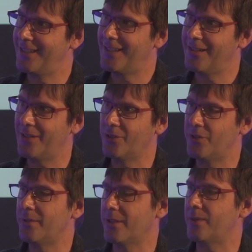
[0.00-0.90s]
Sure. That
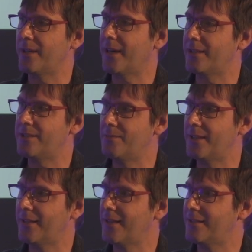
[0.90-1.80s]
ultimately we had to
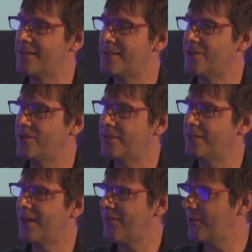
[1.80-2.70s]
make that decision.
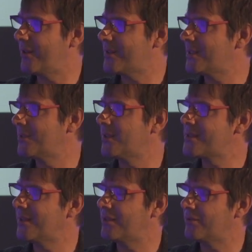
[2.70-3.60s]
I think you had a
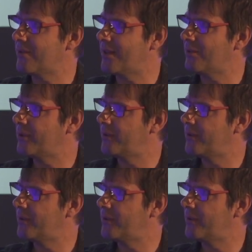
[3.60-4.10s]
sleepless night over that one.